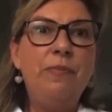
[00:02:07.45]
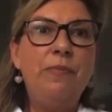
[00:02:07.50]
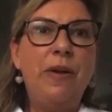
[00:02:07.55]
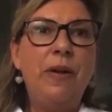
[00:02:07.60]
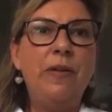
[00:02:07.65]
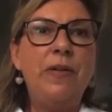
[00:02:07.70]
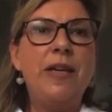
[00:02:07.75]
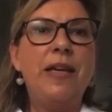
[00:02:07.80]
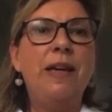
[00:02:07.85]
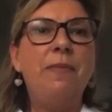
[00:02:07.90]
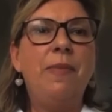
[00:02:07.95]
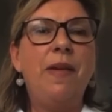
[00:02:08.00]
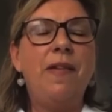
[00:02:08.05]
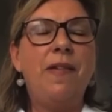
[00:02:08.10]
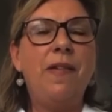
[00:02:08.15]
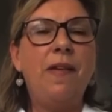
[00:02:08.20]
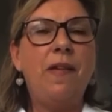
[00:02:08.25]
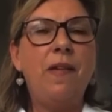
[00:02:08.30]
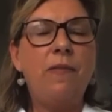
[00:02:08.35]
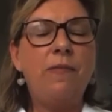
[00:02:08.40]
building a
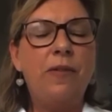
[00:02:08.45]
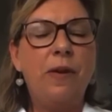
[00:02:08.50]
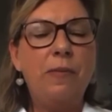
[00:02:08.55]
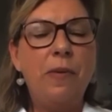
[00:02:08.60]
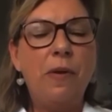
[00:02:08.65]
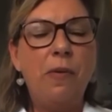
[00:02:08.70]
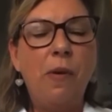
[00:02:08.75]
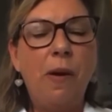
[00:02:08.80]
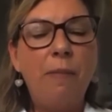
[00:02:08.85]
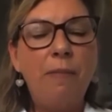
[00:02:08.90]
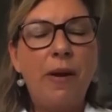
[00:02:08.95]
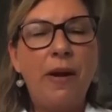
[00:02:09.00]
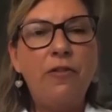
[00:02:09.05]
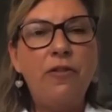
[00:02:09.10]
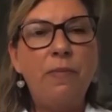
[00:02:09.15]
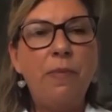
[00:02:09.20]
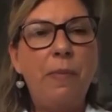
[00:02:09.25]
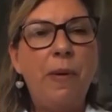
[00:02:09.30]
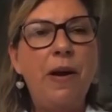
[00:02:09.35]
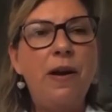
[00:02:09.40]
business from a
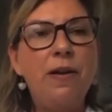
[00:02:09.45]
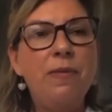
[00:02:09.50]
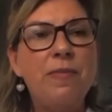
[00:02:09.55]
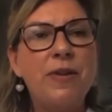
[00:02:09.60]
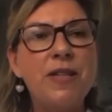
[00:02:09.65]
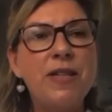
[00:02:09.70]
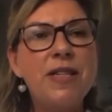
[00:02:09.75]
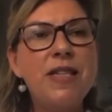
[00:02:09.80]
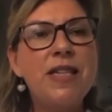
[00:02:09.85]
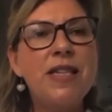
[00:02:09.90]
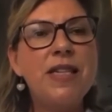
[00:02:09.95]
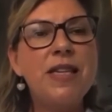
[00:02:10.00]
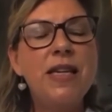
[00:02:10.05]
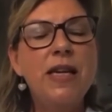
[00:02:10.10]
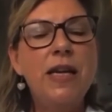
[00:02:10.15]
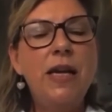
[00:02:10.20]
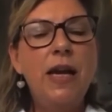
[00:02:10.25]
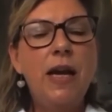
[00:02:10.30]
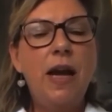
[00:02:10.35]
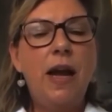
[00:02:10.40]
1-bedroom apartment
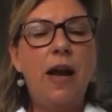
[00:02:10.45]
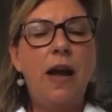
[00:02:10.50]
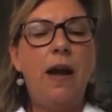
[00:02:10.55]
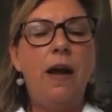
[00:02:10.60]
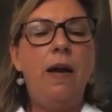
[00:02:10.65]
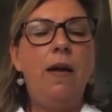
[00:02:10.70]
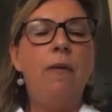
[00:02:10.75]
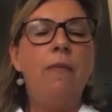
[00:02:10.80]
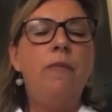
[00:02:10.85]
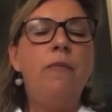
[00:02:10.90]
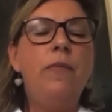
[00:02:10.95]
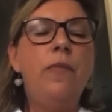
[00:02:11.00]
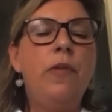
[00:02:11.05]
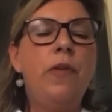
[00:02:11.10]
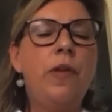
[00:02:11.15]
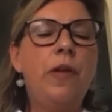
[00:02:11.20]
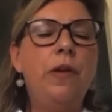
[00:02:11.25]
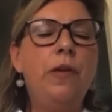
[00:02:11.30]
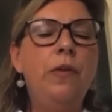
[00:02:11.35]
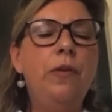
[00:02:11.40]

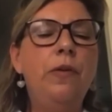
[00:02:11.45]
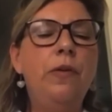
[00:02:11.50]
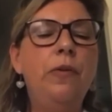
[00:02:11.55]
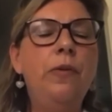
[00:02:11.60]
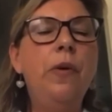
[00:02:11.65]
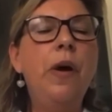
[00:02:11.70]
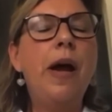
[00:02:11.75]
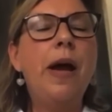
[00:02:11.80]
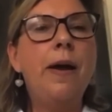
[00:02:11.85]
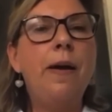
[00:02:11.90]
to,